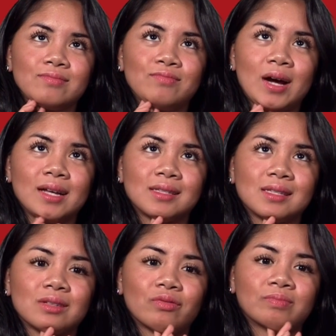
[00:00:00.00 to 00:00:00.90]

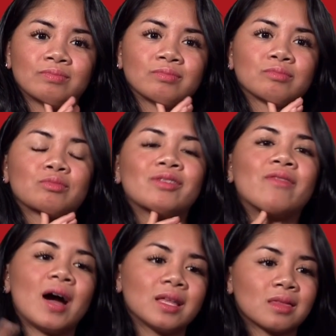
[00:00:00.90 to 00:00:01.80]
but
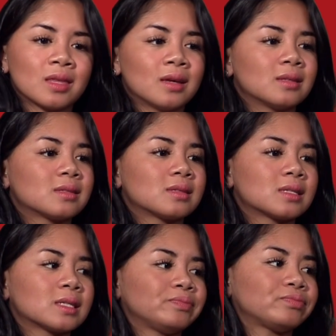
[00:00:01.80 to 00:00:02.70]
provide
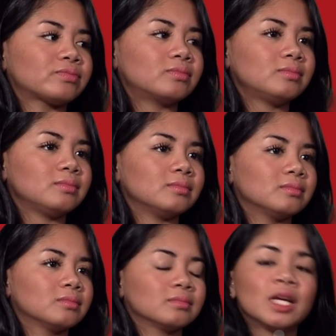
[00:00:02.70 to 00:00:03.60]
this
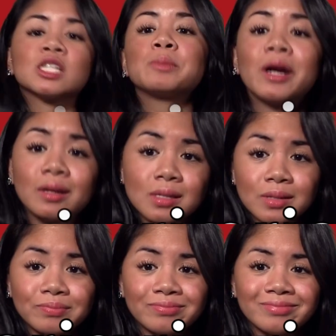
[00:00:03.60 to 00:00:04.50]

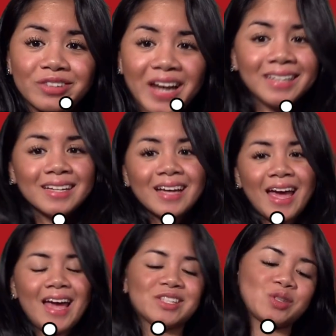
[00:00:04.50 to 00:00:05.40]
experience, right?
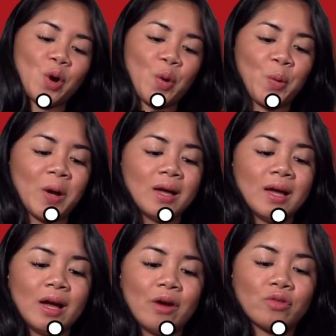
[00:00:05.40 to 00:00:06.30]
So
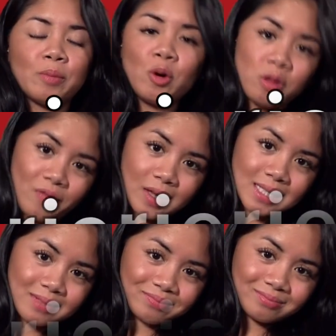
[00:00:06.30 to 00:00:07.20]
for the both of us.